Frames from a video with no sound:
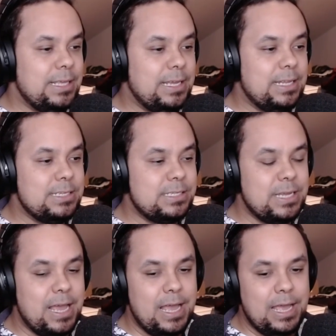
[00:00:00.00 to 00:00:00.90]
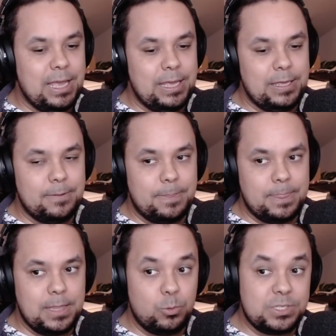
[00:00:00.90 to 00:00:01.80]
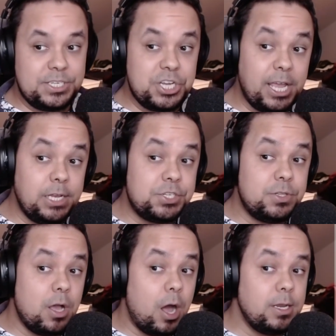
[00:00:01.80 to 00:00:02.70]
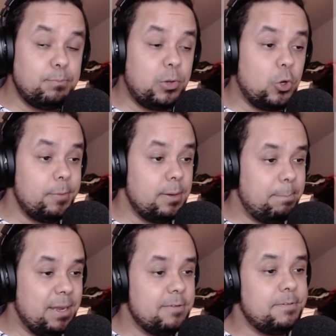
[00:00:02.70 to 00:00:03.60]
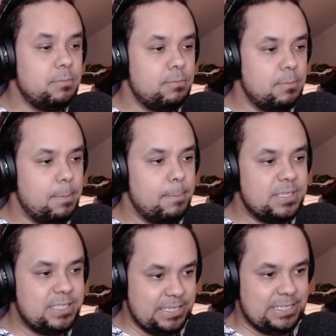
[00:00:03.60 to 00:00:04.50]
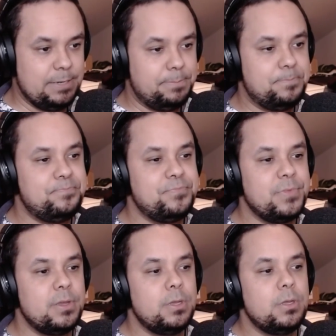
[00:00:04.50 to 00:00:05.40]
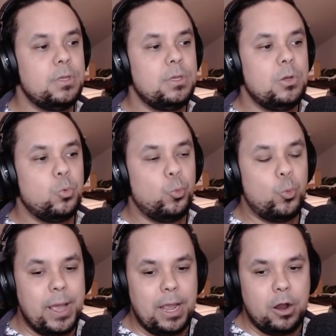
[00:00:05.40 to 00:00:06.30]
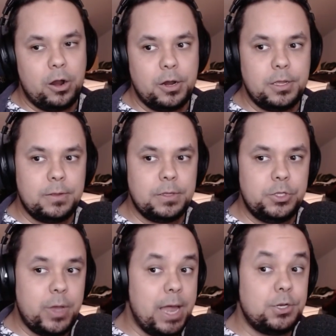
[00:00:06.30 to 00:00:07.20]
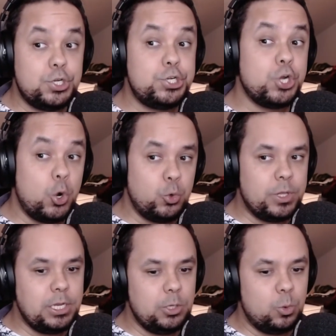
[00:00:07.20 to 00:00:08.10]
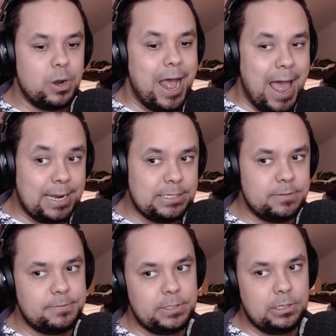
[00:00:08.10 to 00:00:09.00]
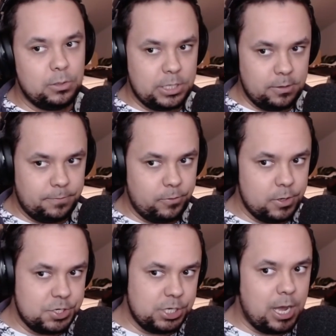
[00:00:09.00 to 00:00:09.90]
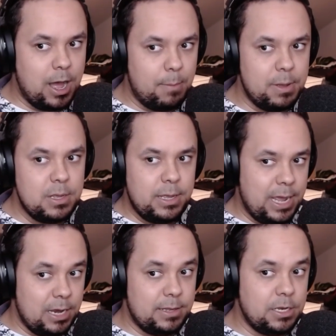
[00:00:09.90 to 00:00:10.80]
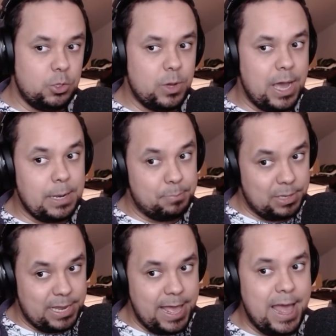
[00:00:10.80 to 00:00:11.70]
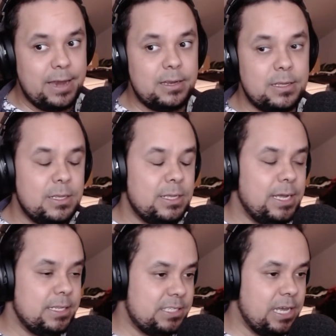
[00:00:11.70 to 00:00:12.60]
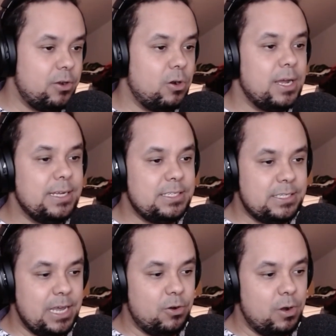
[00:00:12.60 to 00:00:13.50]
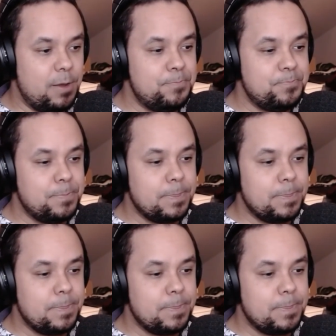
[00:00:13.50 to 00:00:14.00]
It is a, it was a change to the unemployment benefit system where you had to show that you were actively looking for a job and that you had a plan, et cetera, et cetera.